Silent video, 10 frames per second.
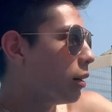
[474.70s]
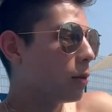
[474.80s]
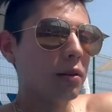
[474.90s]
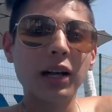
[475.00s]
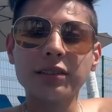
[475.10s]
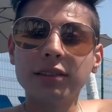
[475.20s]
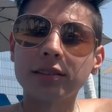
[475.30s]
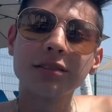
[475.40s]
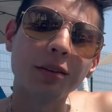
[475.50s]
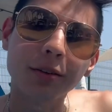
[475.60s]
well, actually,
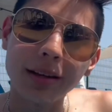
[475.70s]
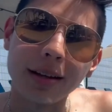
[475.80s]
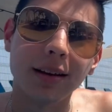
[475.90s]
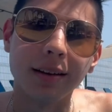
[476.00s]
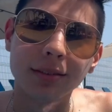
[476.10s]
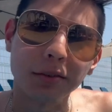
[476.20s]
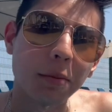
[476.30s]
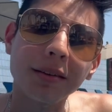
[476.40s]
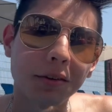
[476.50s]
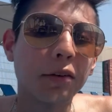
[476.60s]
there's a little kid in here, so I'm
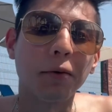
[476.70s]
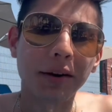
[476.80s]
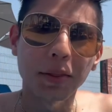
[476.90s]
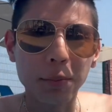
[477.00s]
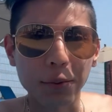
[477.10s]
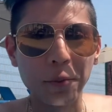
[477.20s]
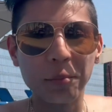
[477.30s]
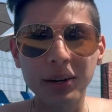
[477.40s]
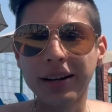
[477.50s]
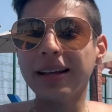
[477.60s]
not the only one in the pool.
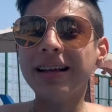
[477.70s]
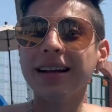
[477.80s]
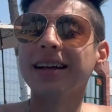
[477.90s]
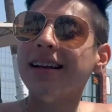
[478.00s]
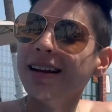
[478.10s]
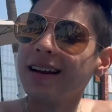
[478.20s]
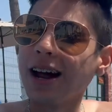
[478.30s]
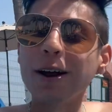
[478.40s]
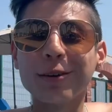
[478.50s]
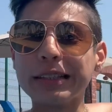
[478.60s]
But
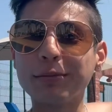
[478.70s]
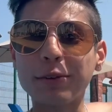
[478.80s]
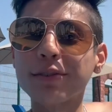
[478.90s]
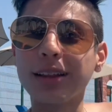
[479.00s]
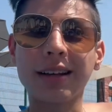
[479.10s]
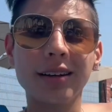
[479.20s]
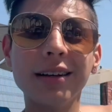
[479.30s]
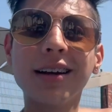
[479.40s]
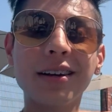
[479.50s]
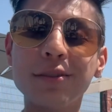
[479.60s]
I was, maybe for like
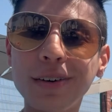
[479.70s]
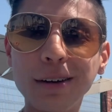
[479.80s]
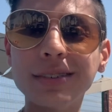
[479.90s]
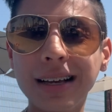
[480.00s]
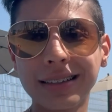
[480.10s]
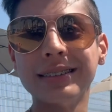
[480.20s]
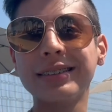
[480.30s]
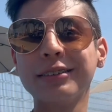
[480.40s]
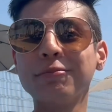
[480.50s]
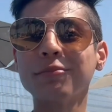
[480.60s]
a good 5 seconds.
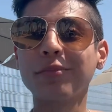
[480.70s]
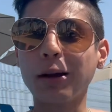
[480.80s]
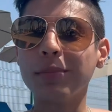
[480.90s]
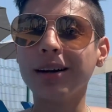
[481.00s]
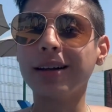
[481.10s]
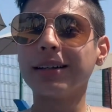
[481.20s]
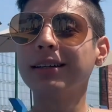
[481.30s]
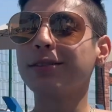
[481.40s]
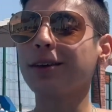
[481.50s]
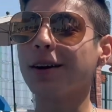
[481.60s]
But
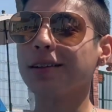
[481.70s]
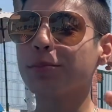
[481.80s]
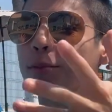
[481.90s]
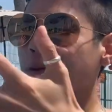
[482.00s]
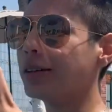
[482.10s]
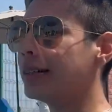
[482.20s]
here we are at the pool.